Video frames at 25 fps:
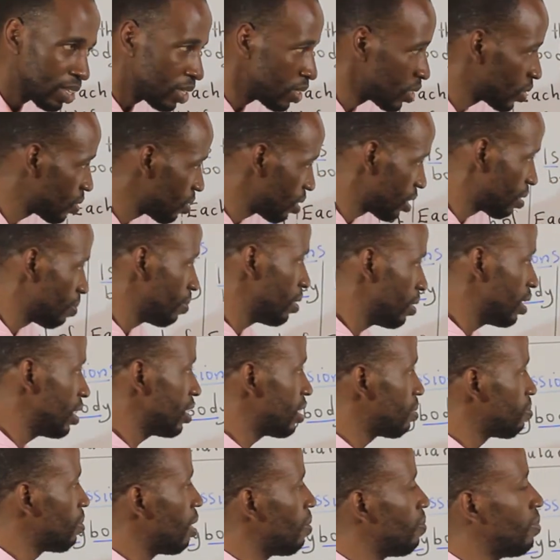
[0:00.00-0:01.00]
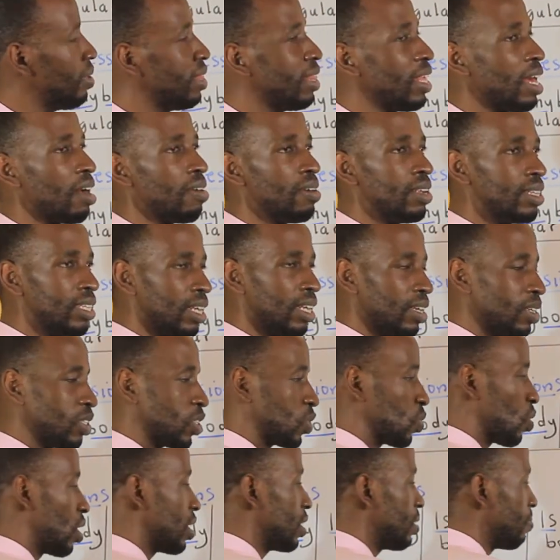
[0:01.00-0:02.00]
So it means maybe their
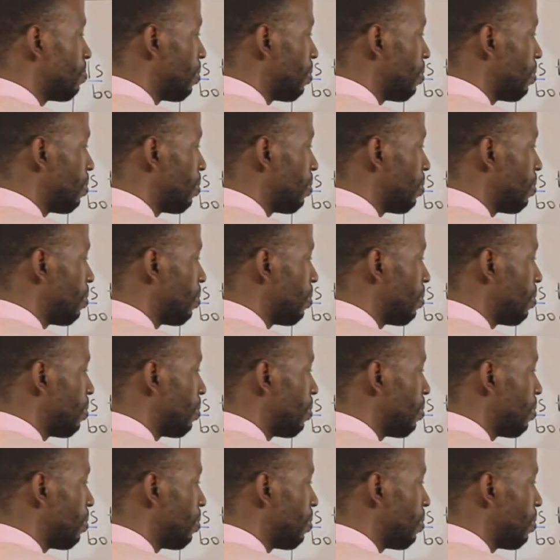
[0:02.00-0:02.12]
results was